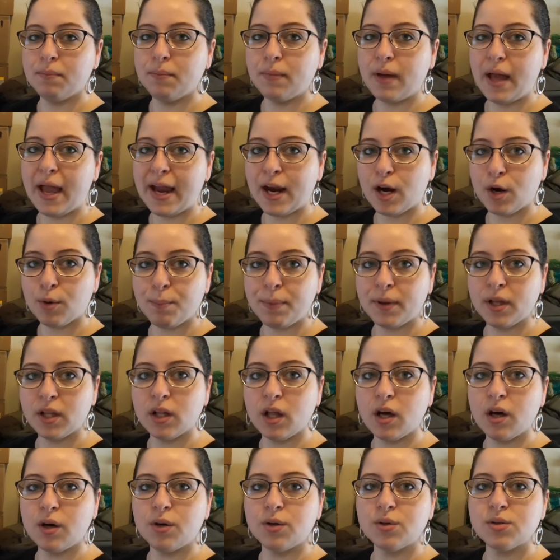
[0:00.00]
air
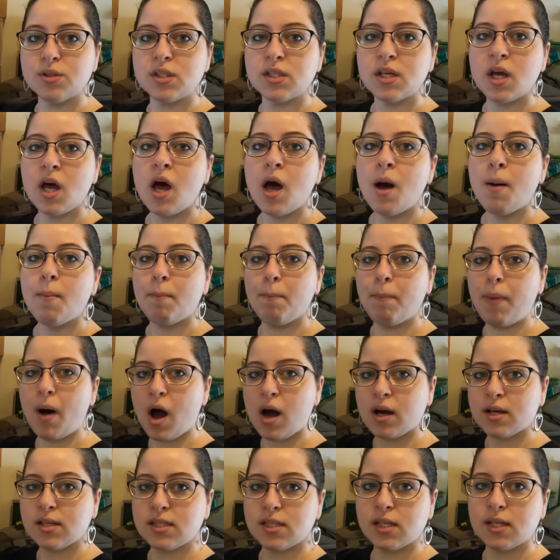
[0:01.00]
pillows,
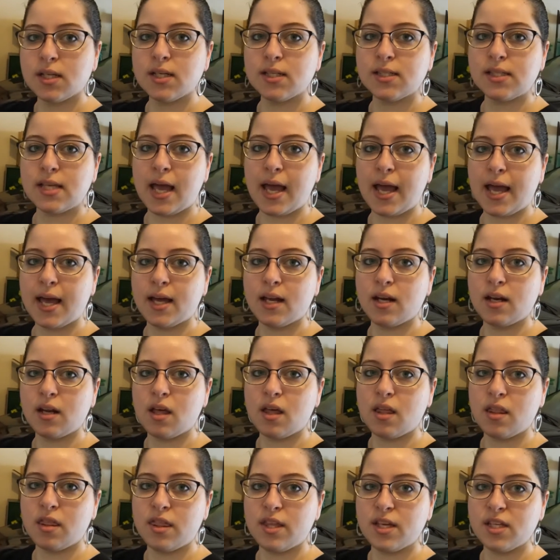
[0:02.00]
boxes, and
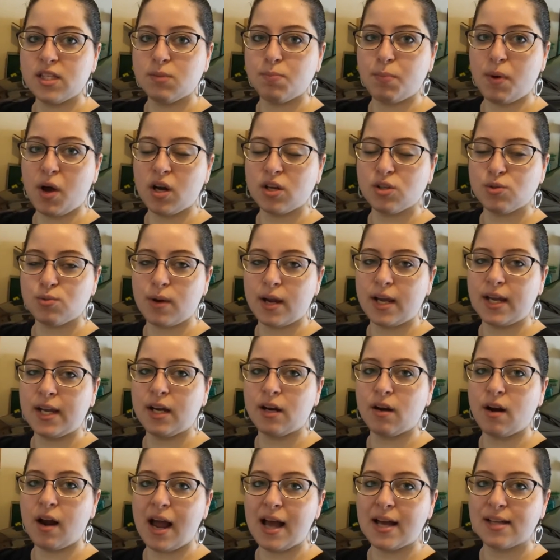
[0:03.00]
this box right
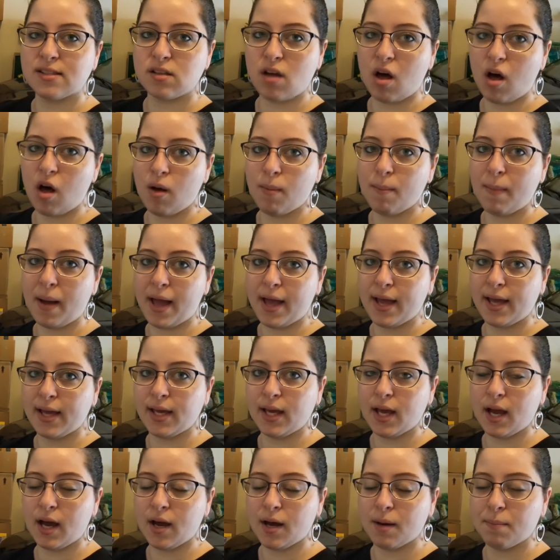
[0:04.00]
here has all
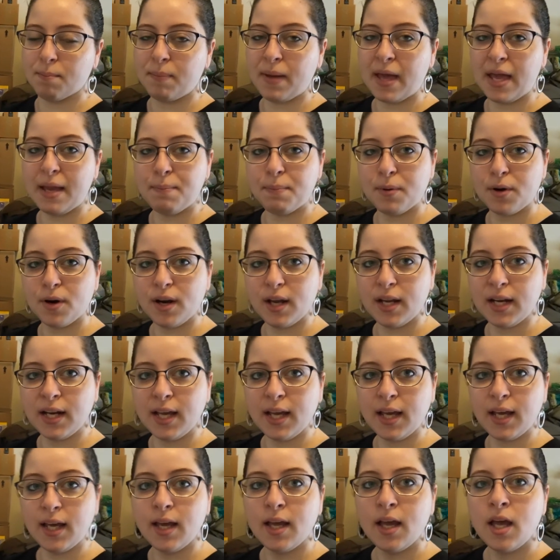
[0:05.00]
my paper in
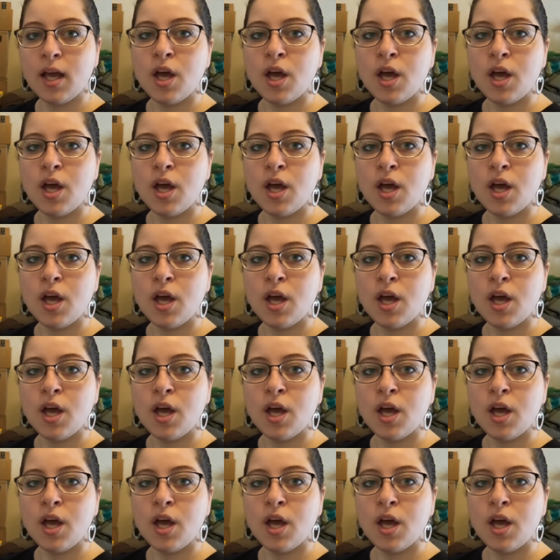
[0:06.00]
it.